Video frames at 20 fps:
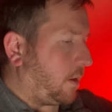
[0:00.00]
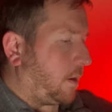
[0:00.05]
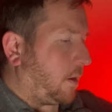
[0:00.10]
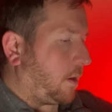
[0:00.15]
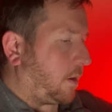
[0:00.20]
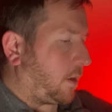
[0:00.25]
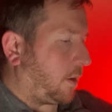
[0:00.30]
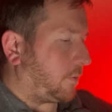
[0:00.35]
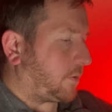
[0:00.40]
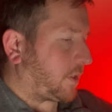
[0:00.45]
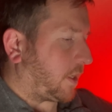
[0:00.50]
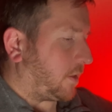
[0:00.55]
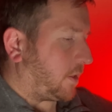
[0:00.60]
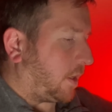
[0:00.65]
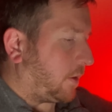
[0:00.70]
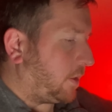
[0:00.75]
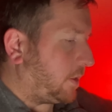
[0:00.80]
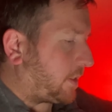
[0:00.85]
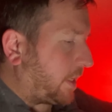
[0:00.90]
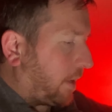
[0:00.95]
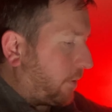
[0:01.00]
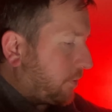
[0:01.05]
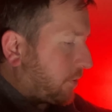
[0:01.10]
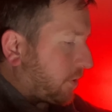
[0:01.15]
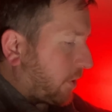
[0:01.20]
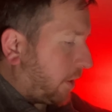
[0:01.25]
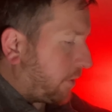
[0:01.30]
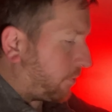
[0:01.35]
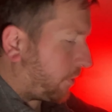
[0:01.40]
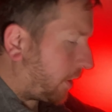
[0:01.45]
Like we say, the only
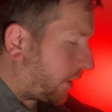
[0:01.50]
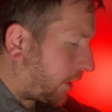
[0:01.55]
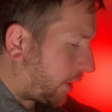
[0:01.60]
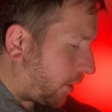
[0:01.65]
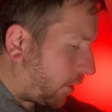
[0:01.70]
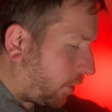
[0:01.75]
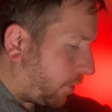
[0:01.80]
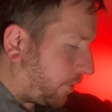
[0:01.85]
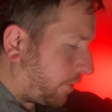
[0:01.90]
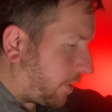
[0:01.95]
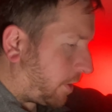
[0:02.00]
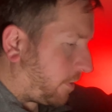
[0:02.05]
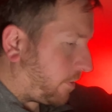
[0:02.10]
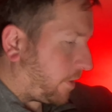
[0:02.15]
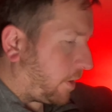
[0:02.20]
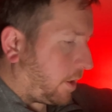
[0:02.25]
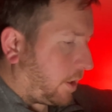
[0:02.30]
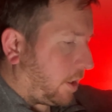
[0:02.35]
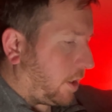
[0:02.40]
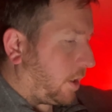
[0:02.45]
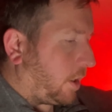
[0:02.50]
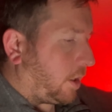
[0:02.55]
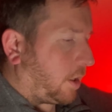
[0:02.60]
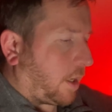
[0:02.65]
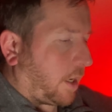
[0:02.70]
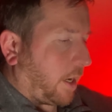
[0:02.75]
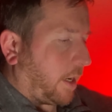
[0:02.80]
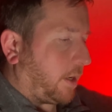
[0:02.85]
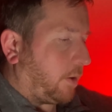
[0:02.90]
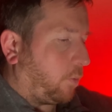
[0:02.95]
downside really on the
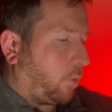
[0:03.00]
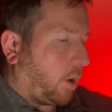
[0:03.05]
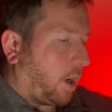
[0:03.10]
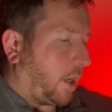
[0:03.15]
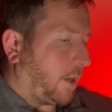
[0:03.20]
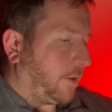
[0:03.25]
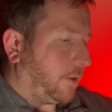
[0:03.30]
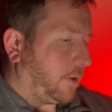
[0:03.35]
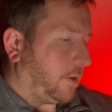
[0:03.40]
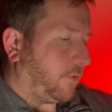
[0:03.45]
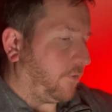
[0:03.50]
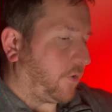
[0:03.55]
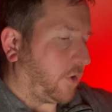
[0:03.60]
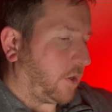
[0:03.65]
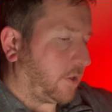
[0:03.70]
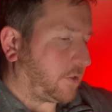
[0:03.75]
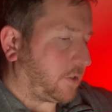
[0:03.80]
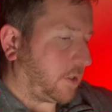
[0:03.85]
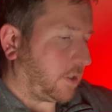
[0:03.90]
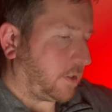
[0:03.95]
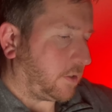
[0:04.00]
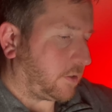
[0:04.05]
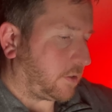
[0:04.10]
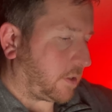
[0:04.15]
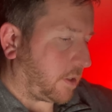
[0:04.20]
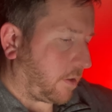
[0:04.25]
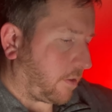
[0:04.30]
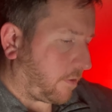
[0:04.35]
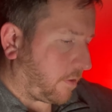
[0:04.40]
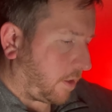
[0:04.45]
A1 versus
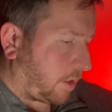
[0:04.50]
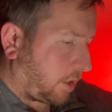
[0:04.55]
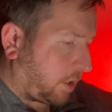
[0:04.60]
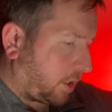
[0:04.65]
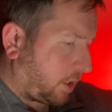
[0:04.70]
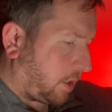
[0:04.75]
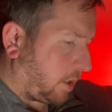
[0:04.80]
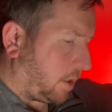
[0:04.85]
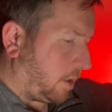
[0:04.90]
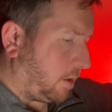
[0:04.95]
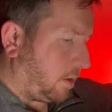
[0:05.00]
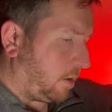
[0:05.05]
the